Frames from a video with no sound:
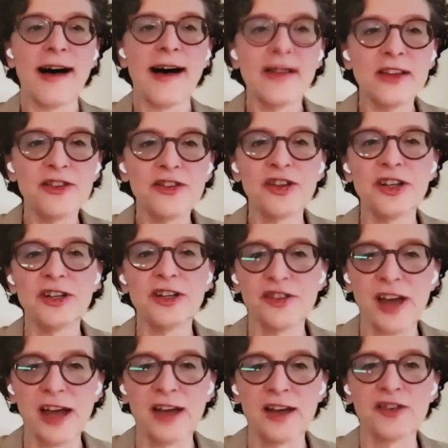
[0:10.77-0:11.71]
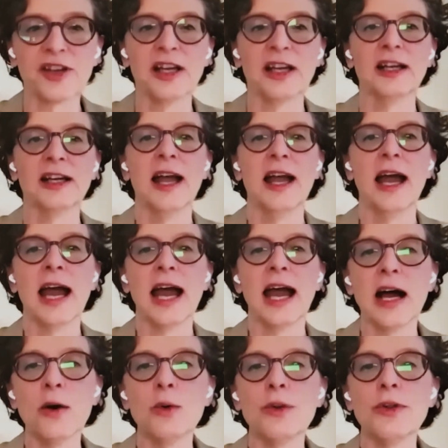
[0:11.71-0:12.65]
Allison is asking,
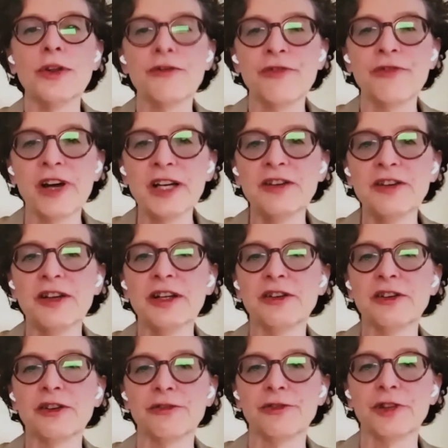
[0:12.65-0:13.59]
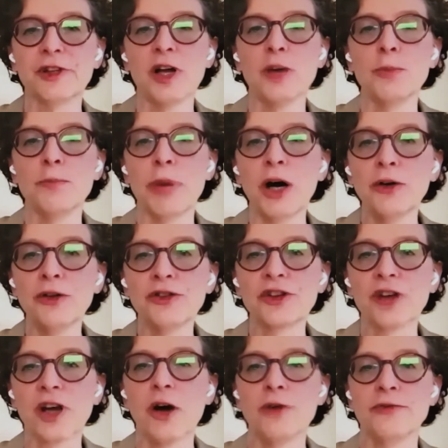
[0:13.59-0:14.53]
how will the funding to flow
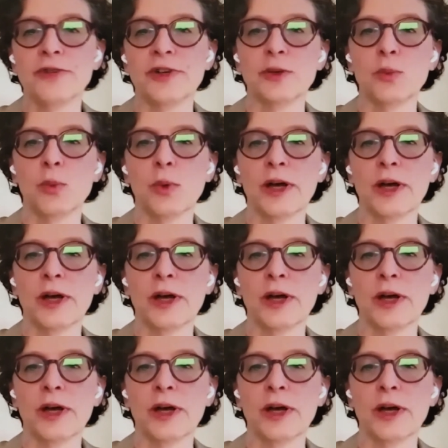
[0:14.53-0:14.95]
post-COVID,